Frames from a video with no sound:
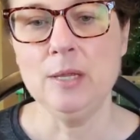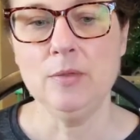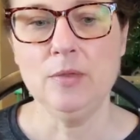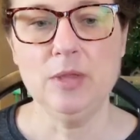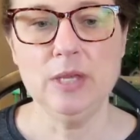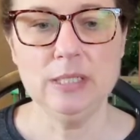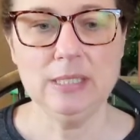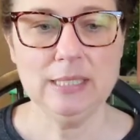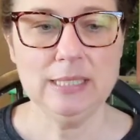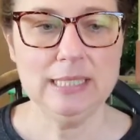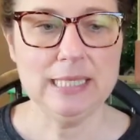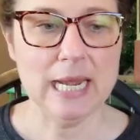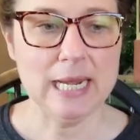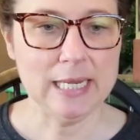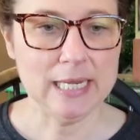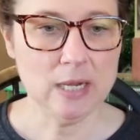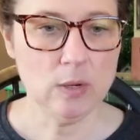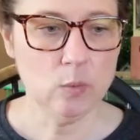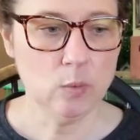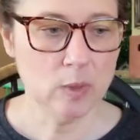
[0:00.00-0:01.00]
The
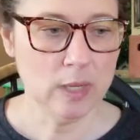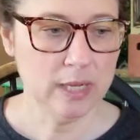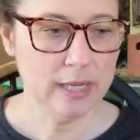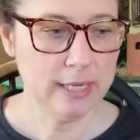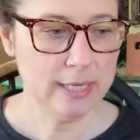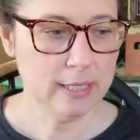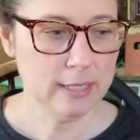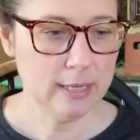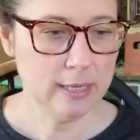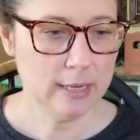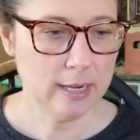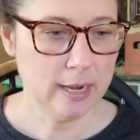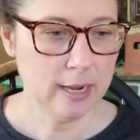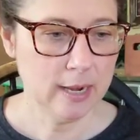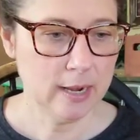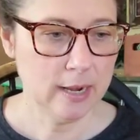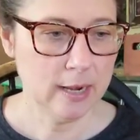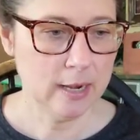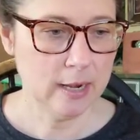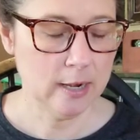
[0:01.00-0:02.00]
second one
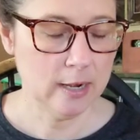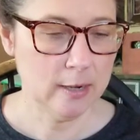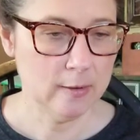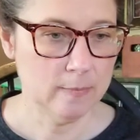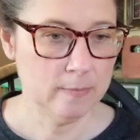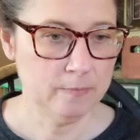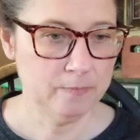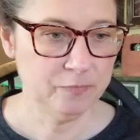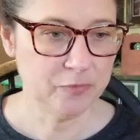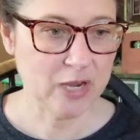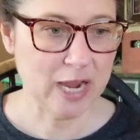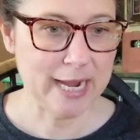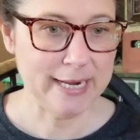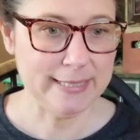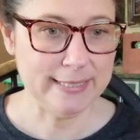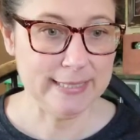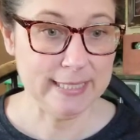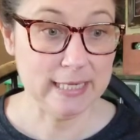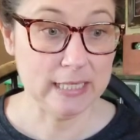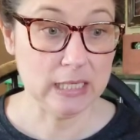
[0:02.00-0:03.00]
I
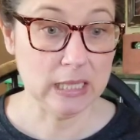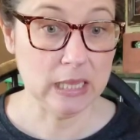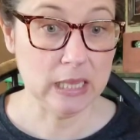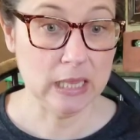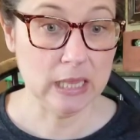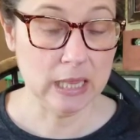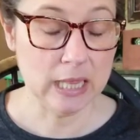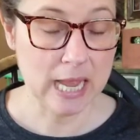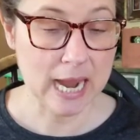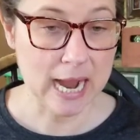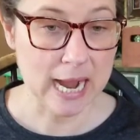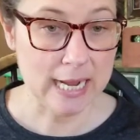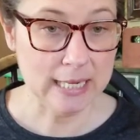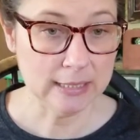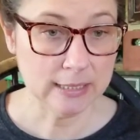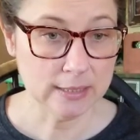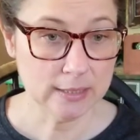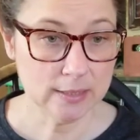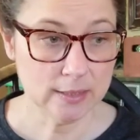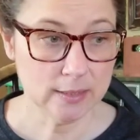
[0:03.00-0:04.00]
did
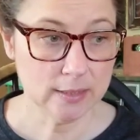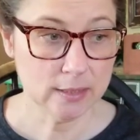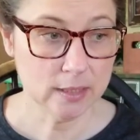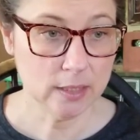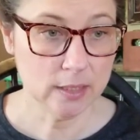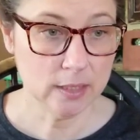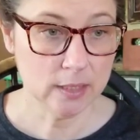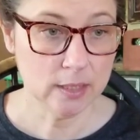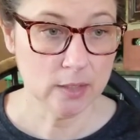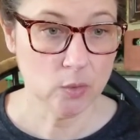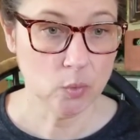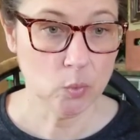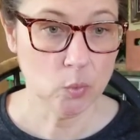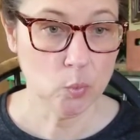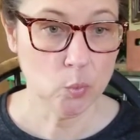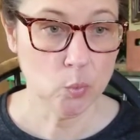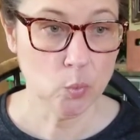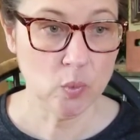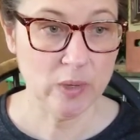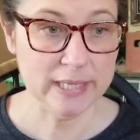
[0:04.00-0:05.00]
last
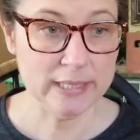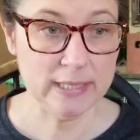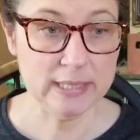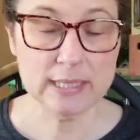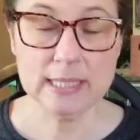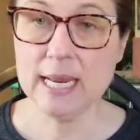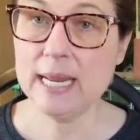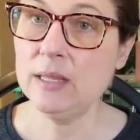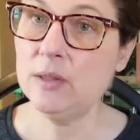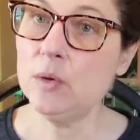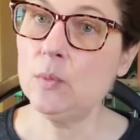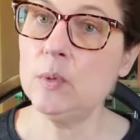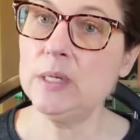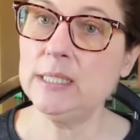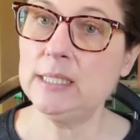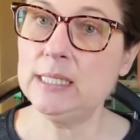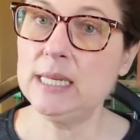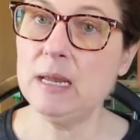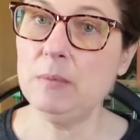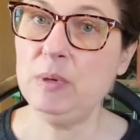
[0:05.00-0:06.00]
Wednesday, the
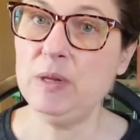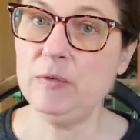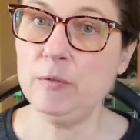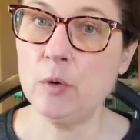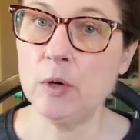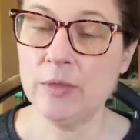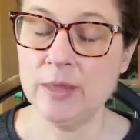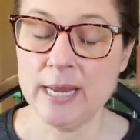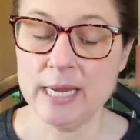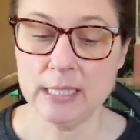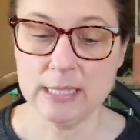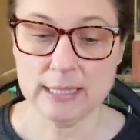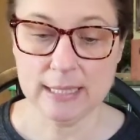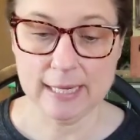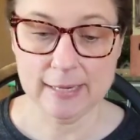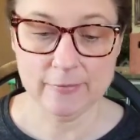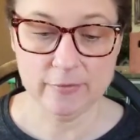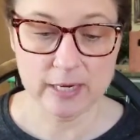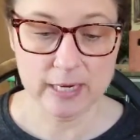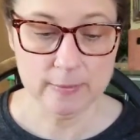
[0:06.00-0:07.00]
Wednesday before
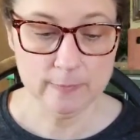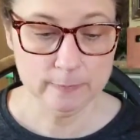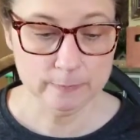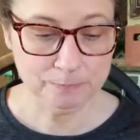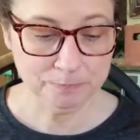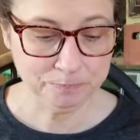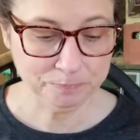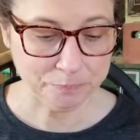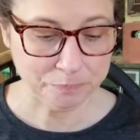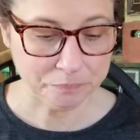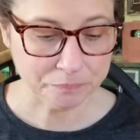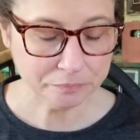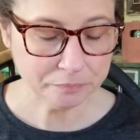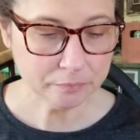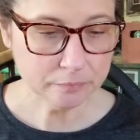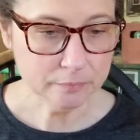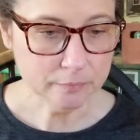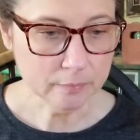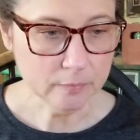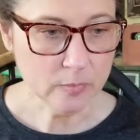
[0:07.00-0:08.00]
Thanksgiving,
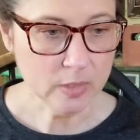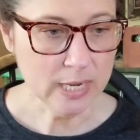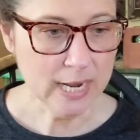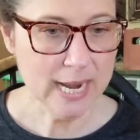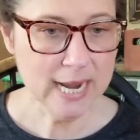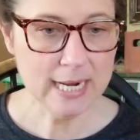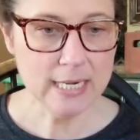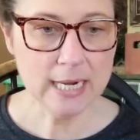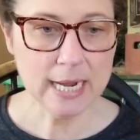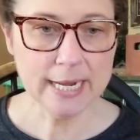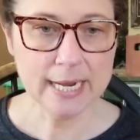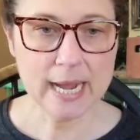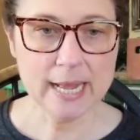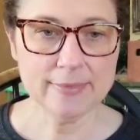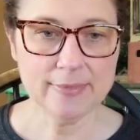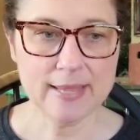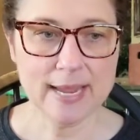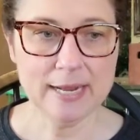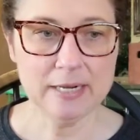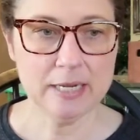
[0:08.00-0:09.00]
and I
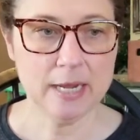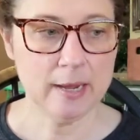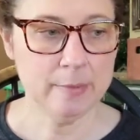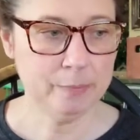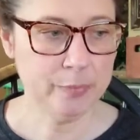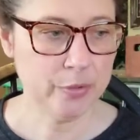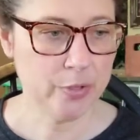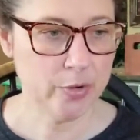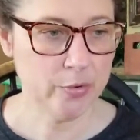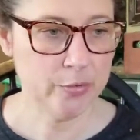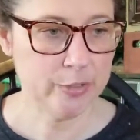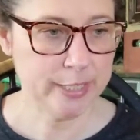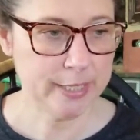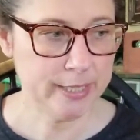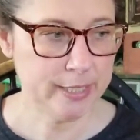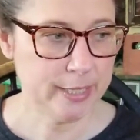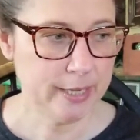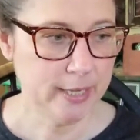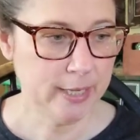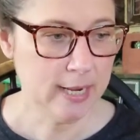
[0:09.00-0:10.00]
got that
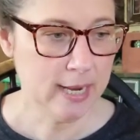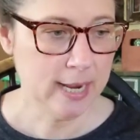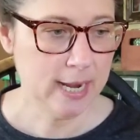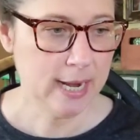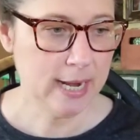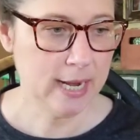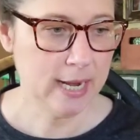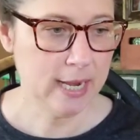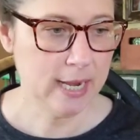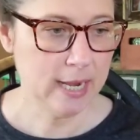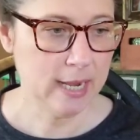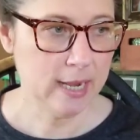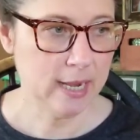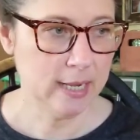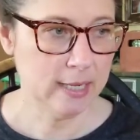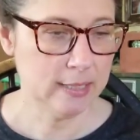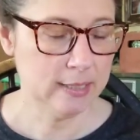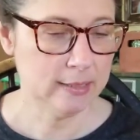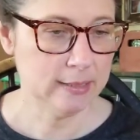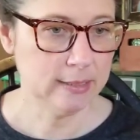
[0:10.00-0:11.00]
uploaded,
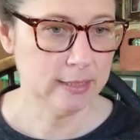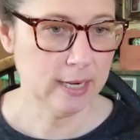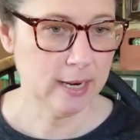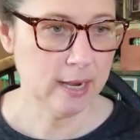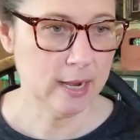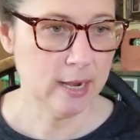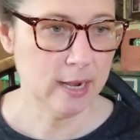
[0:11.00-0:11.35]
and